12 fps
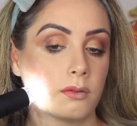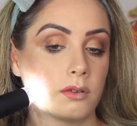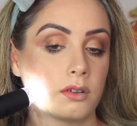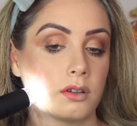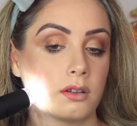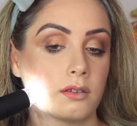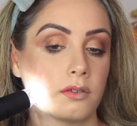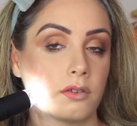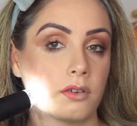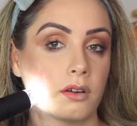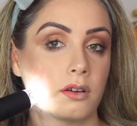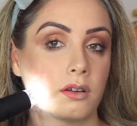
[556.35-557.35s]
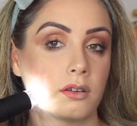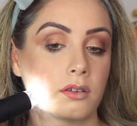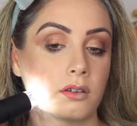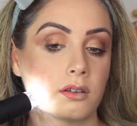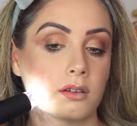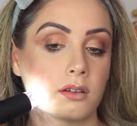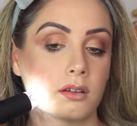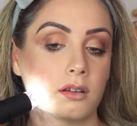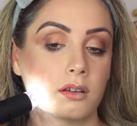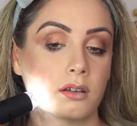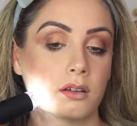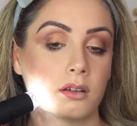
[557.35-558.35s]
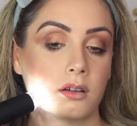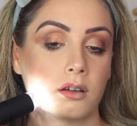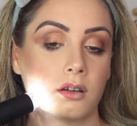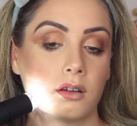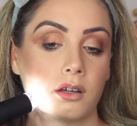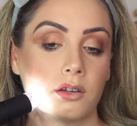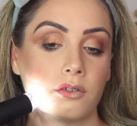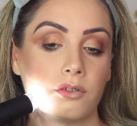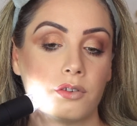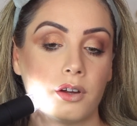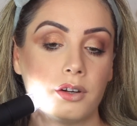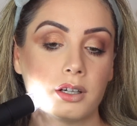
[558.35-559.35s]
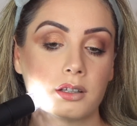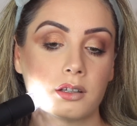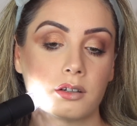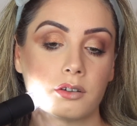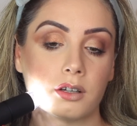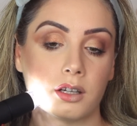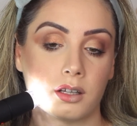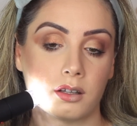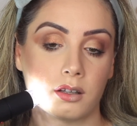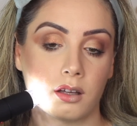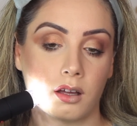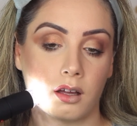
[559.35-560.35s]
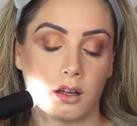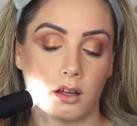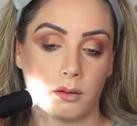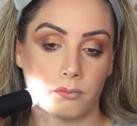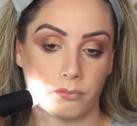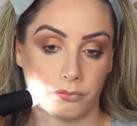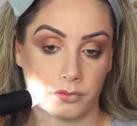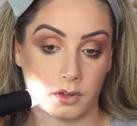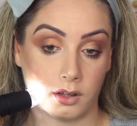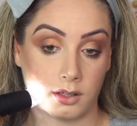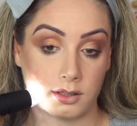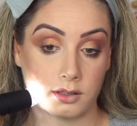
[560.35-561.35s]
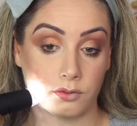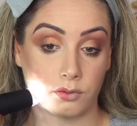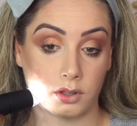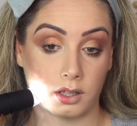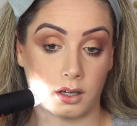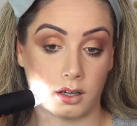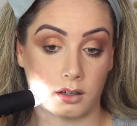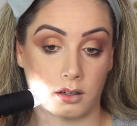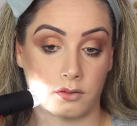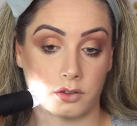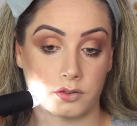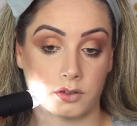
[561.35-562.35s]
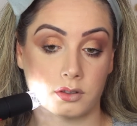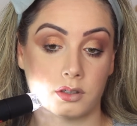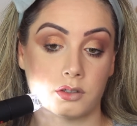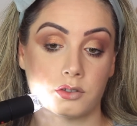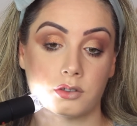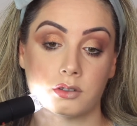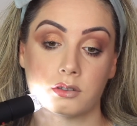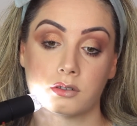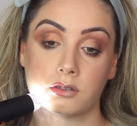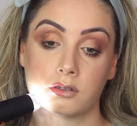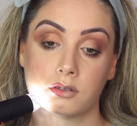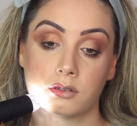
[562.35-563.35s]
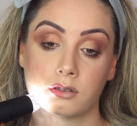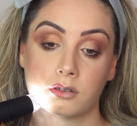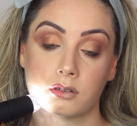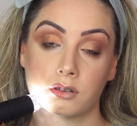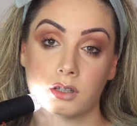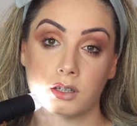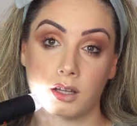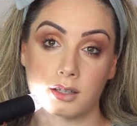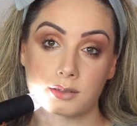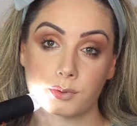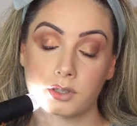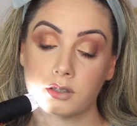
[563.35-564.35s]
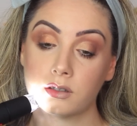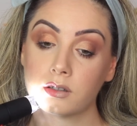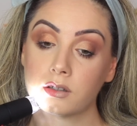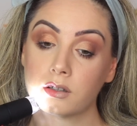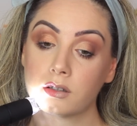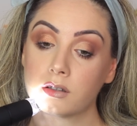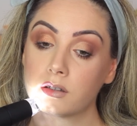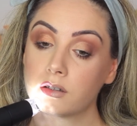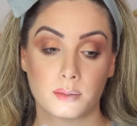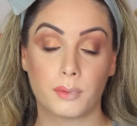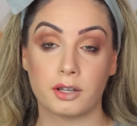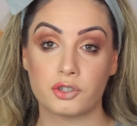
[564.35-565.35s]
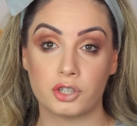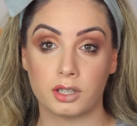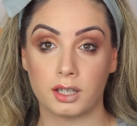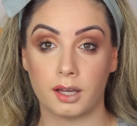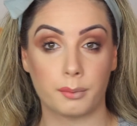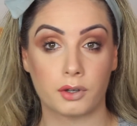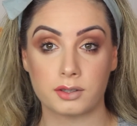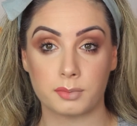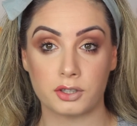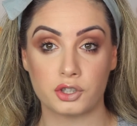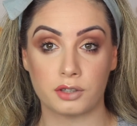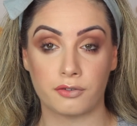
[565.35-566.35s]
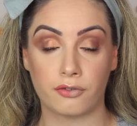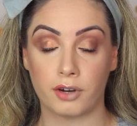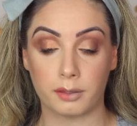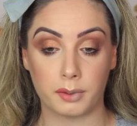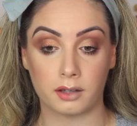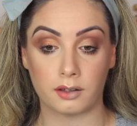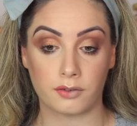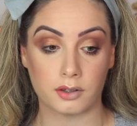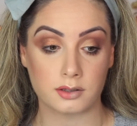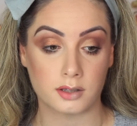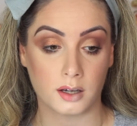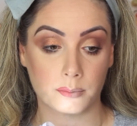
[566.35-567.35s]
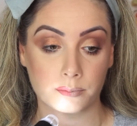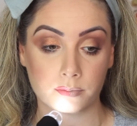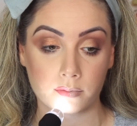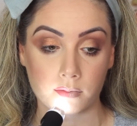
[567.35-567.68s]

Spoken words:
which is very interesting. Very glittery. This is a really high coverage foundation, the NARS one. See my chin again because my chin freaked me out the first time.